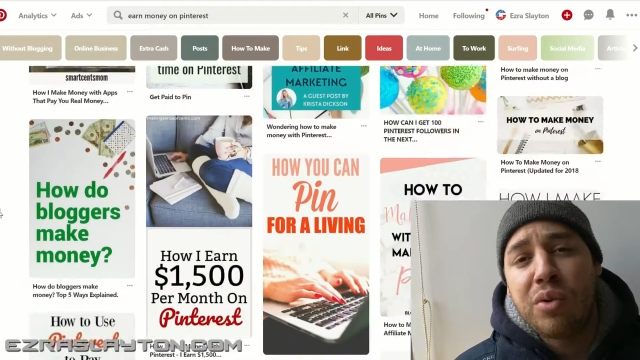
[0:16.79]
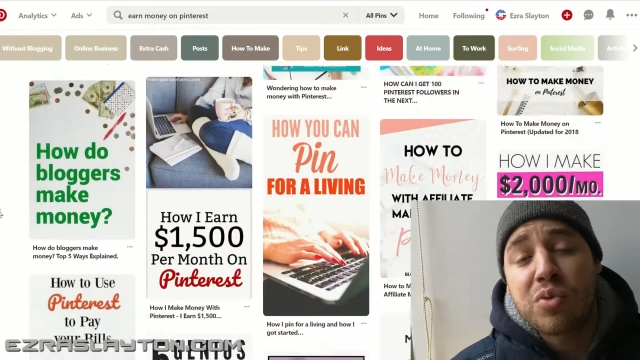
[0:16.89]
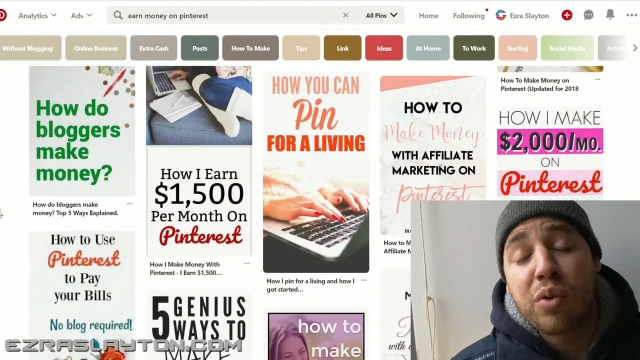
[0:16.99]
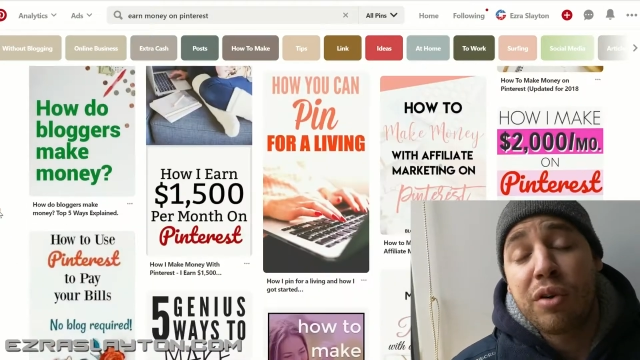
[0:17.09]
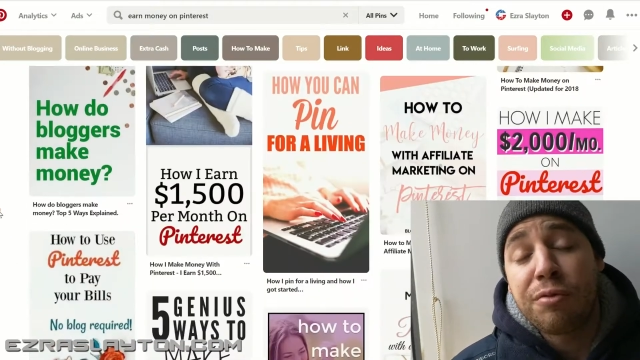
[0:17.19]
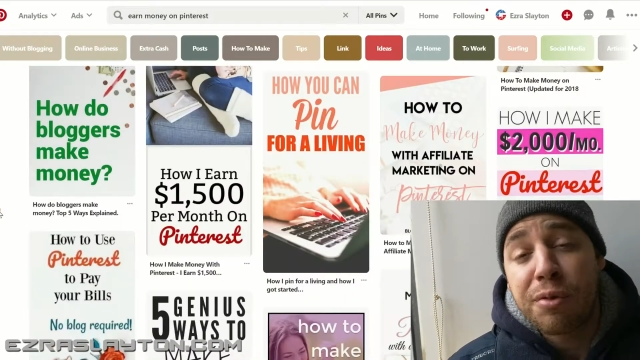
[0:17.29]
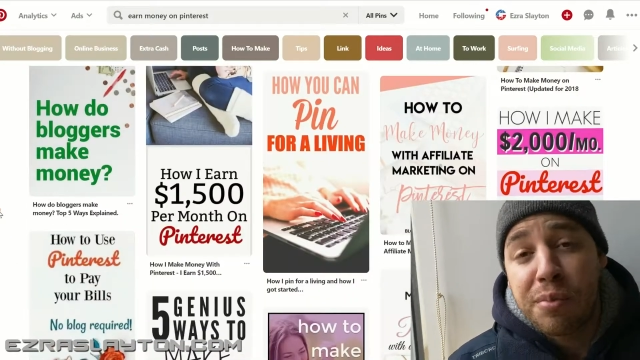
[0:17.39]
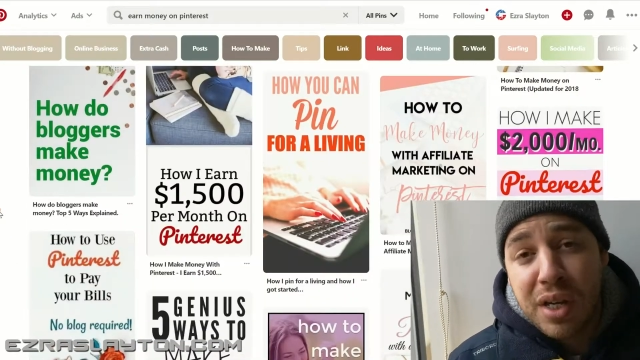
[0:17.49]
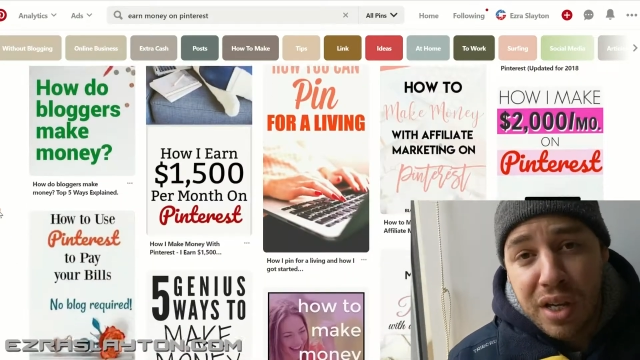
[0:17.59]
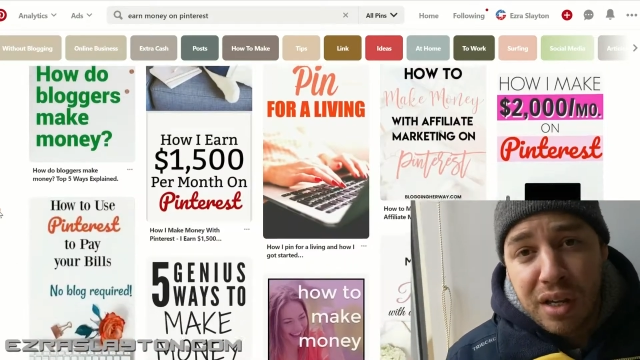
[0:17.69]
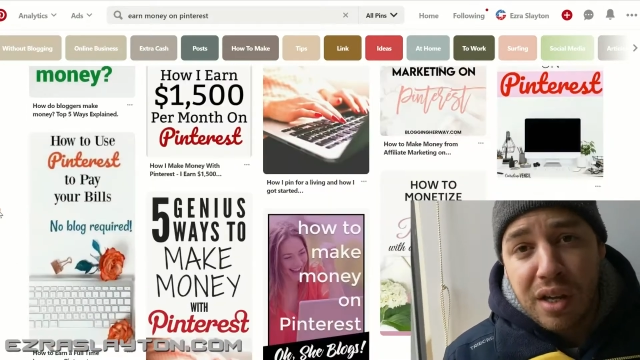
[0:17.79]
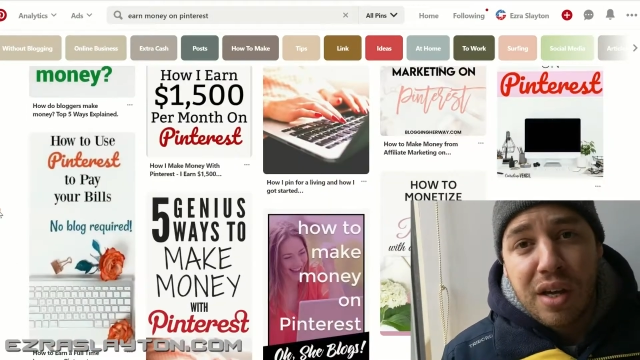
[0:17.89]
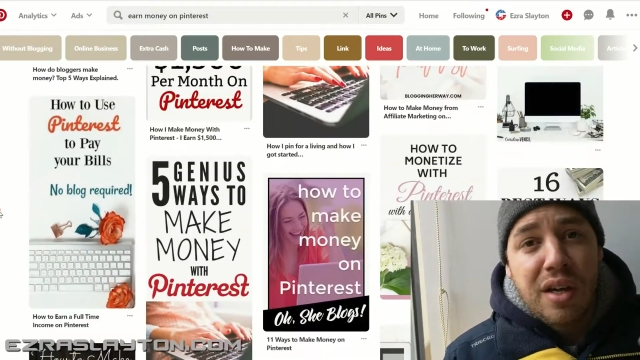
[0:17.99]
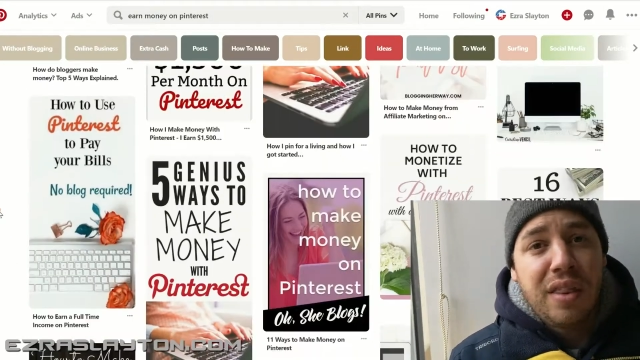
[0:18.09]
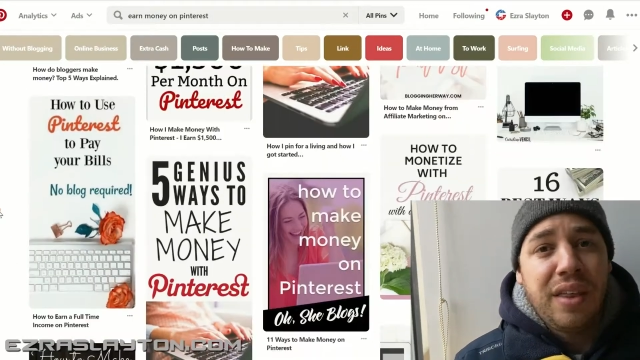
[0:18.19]
what's working for me,
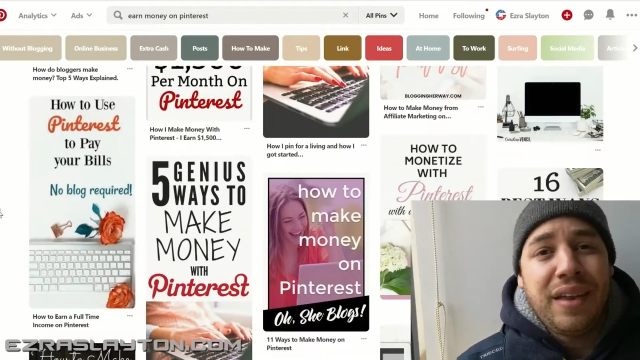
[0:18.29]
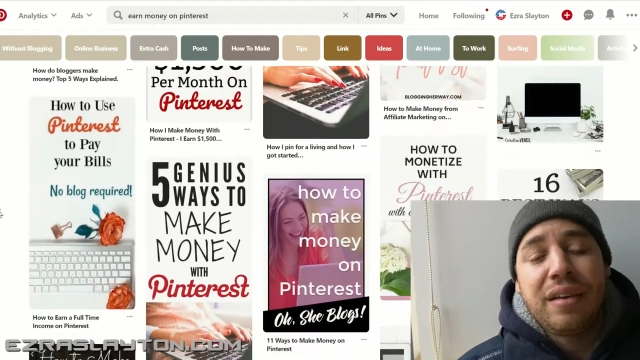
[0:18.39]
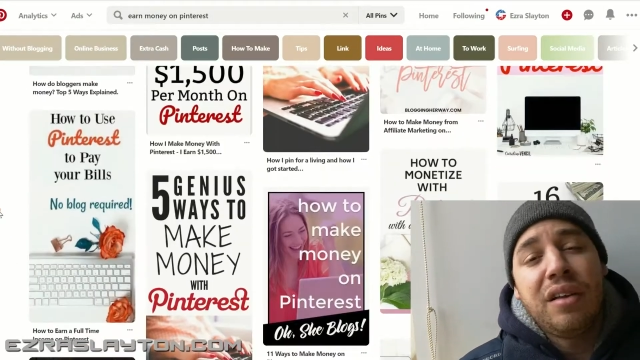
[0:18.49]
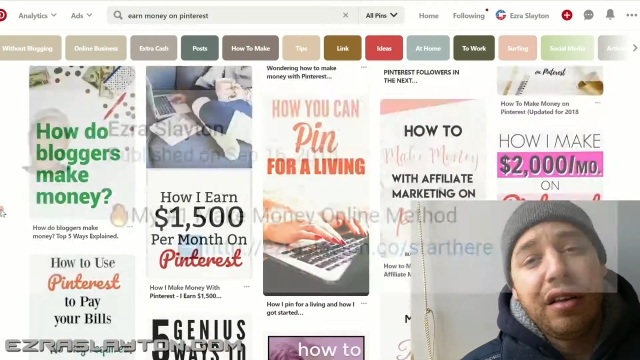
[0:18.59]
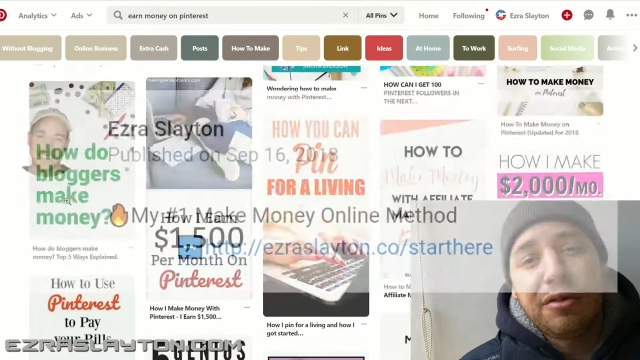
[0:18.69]
then click the